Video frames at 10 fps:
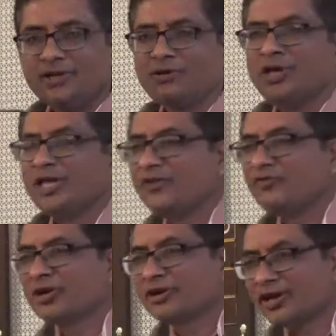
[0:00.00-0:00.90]
You know, if
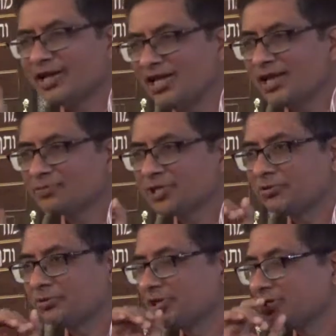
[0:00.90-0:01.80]
you're really upset
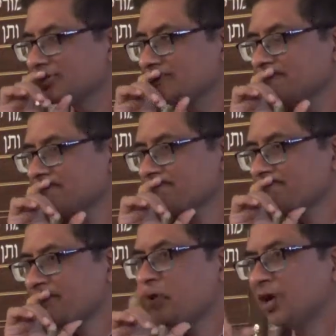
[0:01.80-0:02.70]
with this,
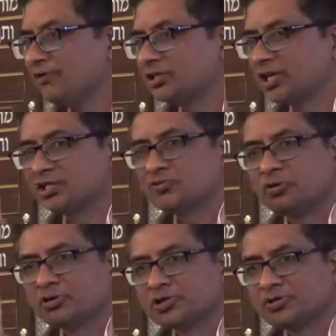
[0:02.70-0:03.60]
you have a chance,
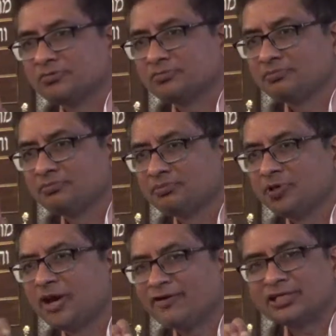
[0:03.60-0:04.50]
folks.
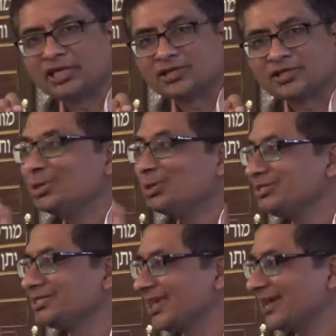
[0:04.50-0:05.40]
You have a chance. June
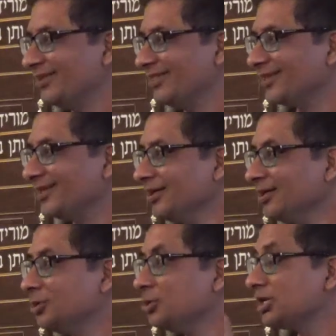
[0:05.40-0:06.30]

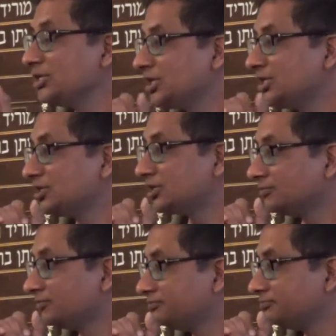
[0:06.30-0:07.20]
7th, you can change it.
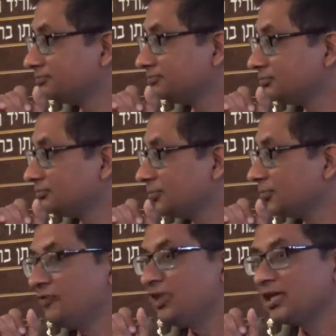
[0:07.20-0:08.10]

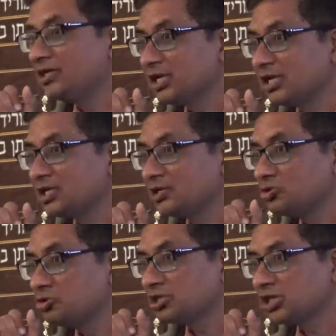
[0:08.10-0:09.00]
We can change on
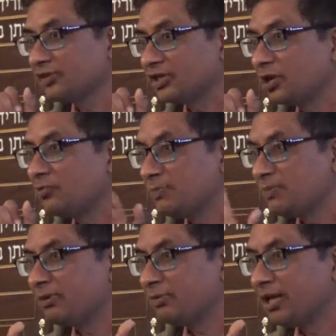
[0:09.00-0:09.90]
June 7th. How many
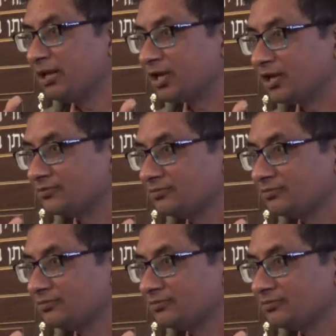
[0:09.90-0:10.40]
people believe that?